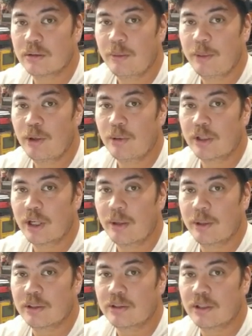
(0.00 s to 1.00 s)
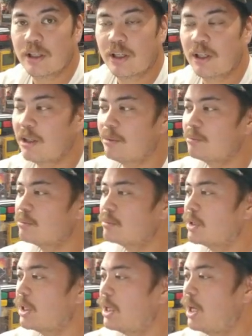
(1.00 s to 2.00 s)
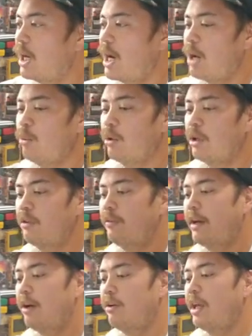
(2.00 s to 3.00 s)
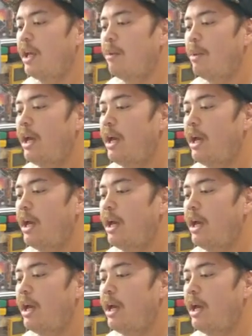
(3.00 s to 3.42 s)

Let me know in the comments. I will give out a